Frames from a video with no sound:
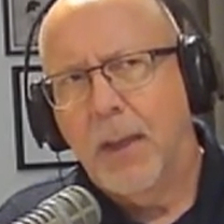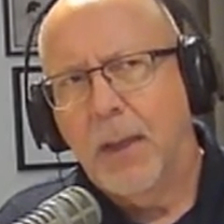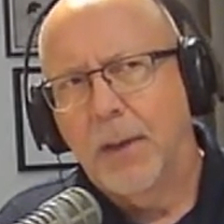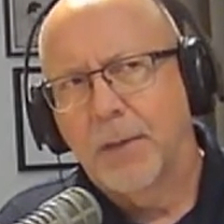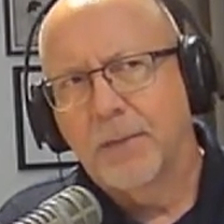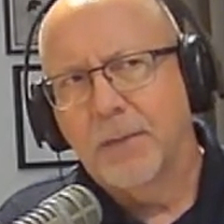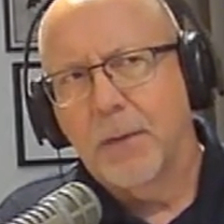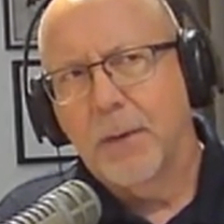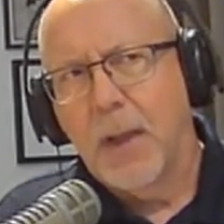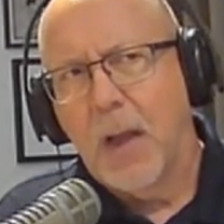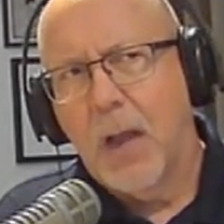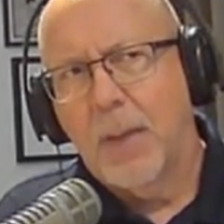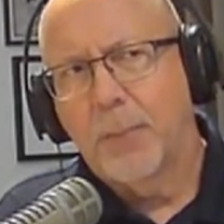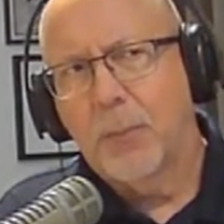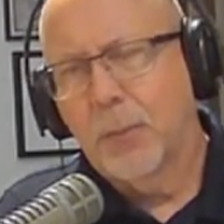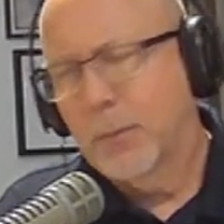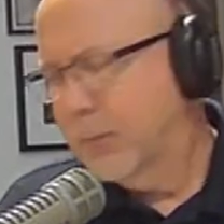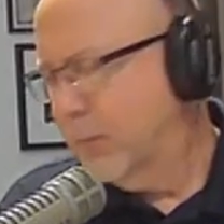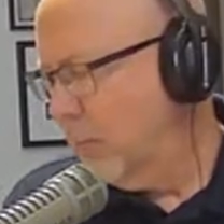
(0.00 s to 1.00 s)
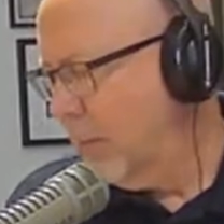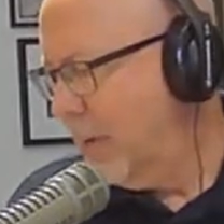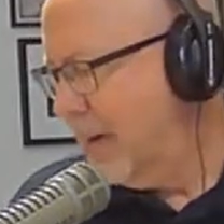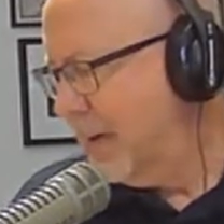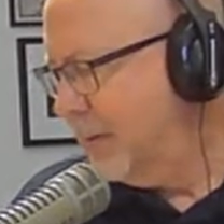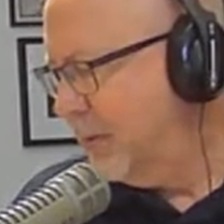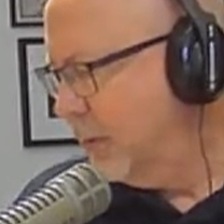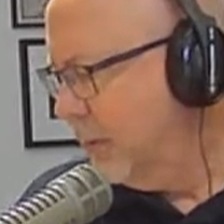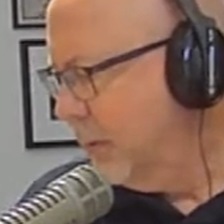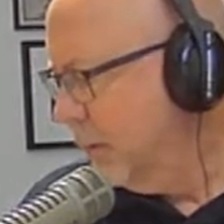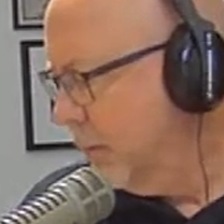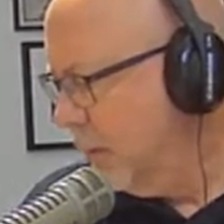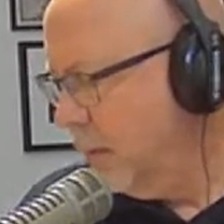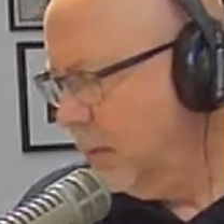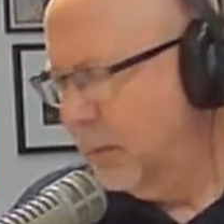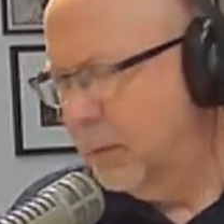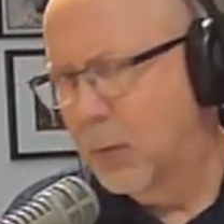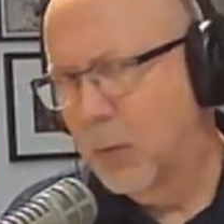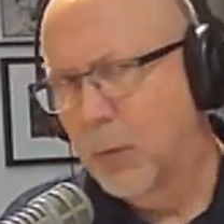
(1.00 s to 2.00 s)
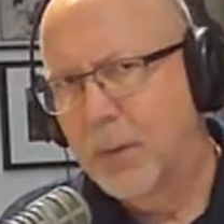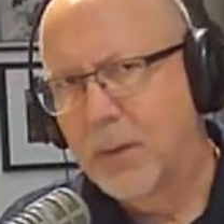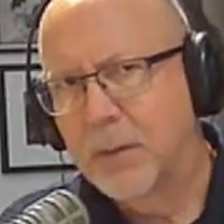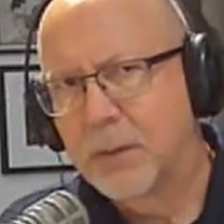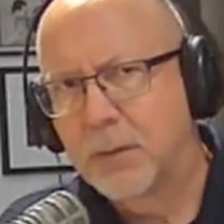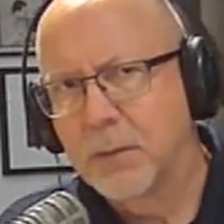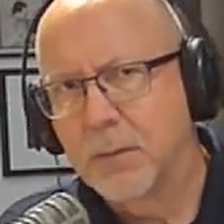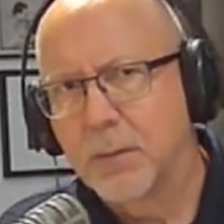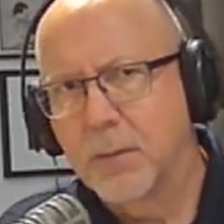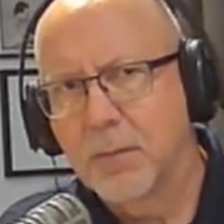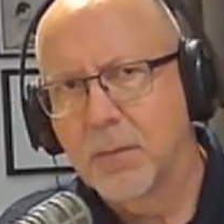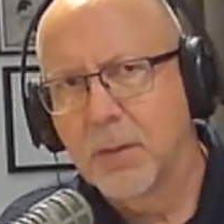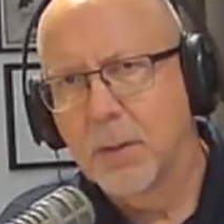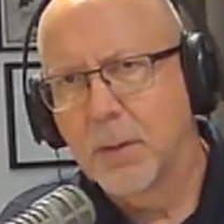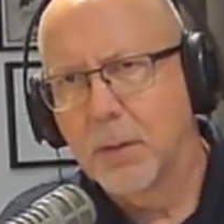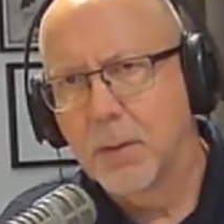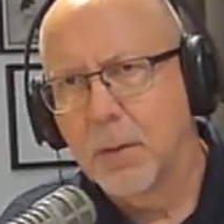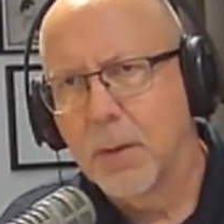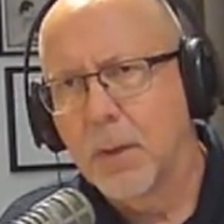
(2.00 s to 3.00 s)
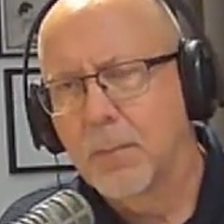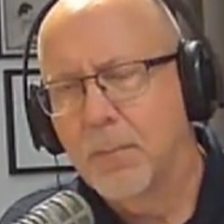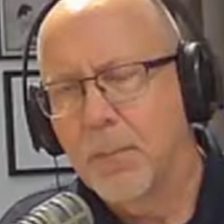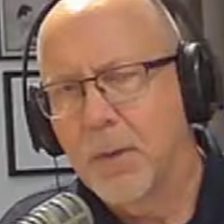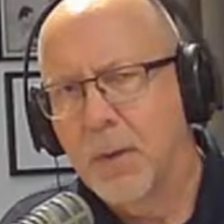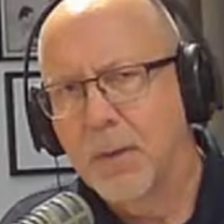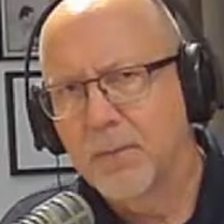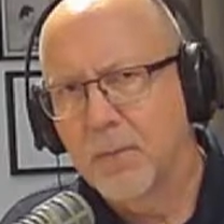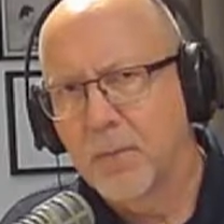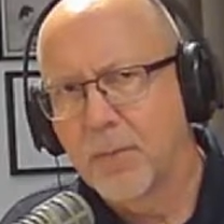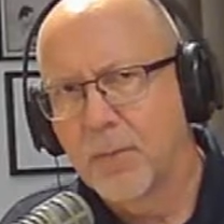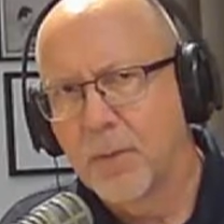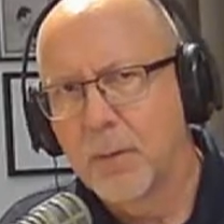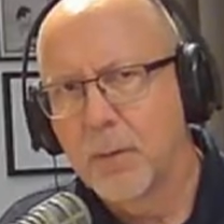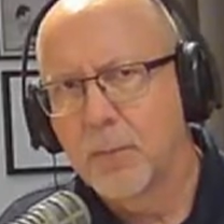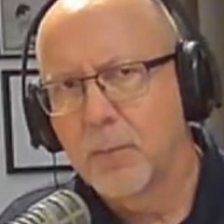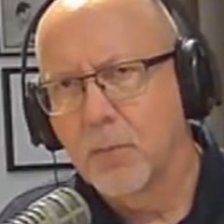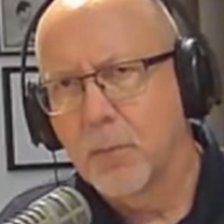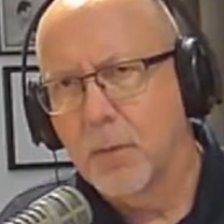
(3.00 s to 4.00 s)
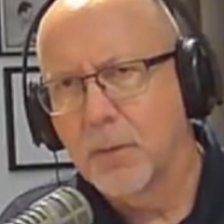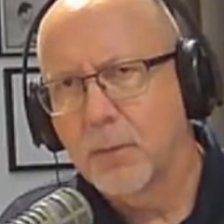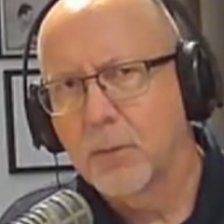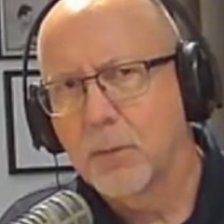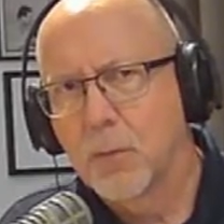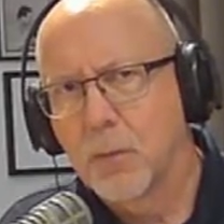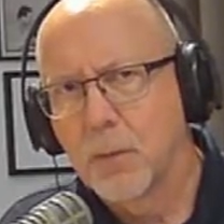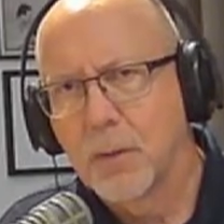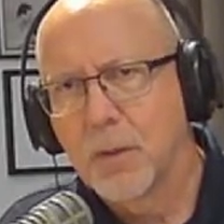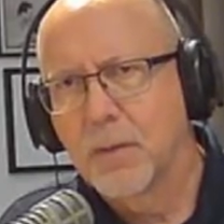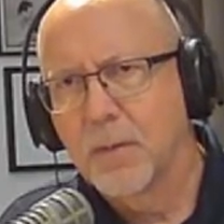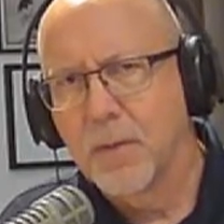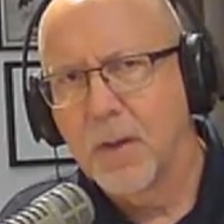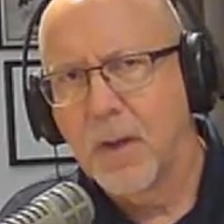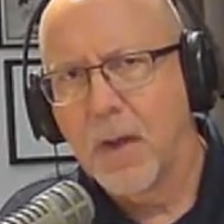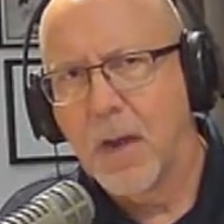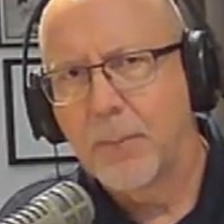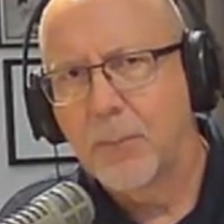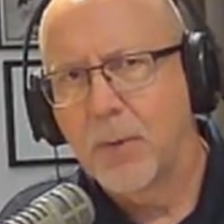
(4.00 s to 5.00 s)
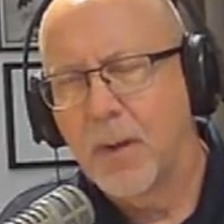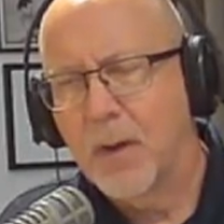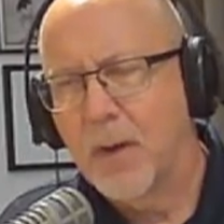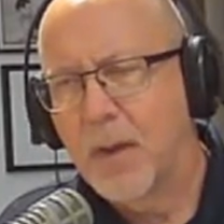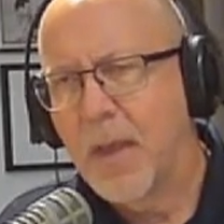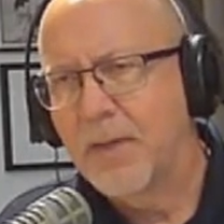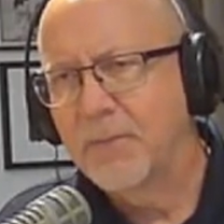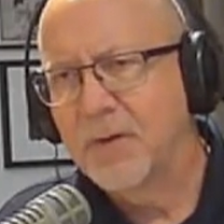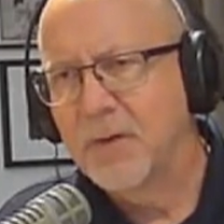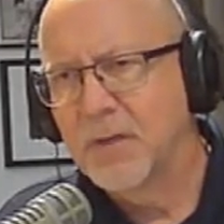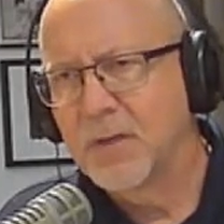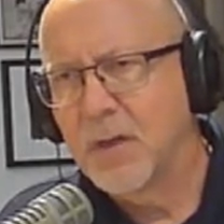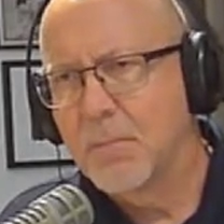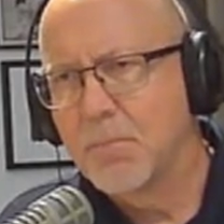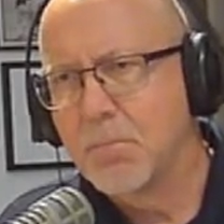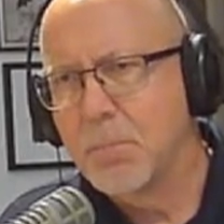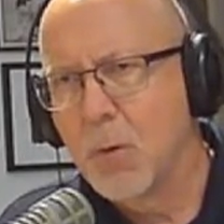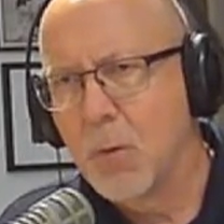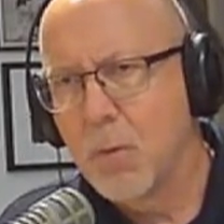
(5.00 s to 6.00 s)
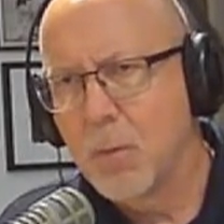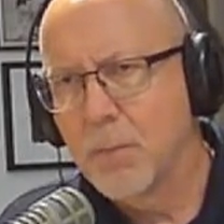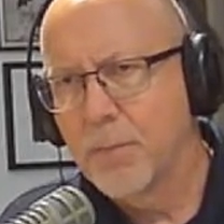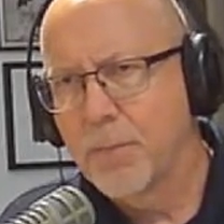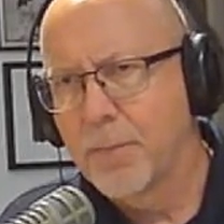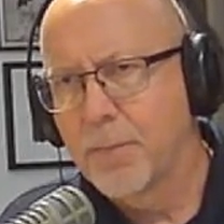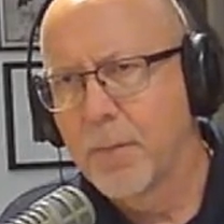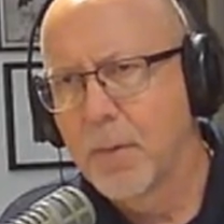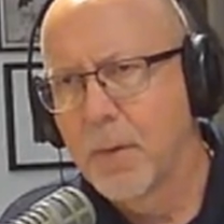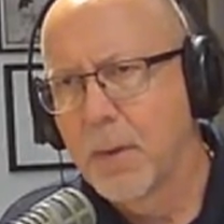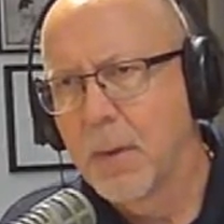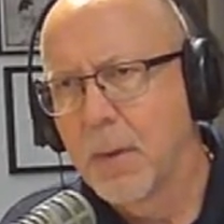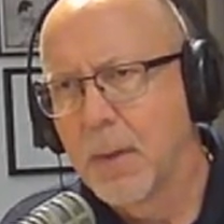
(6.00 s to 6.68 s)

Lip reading: as an opera director going into the theater and as a theater director going into the opera, and having done both.